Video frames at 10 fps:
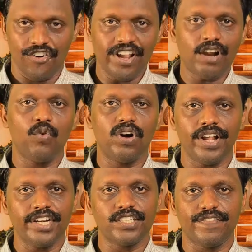Real-world
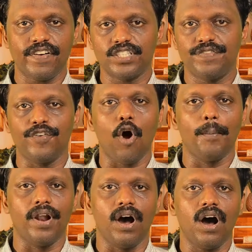interference
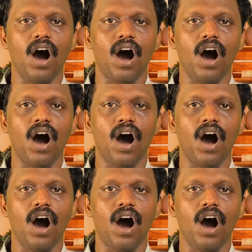phenomena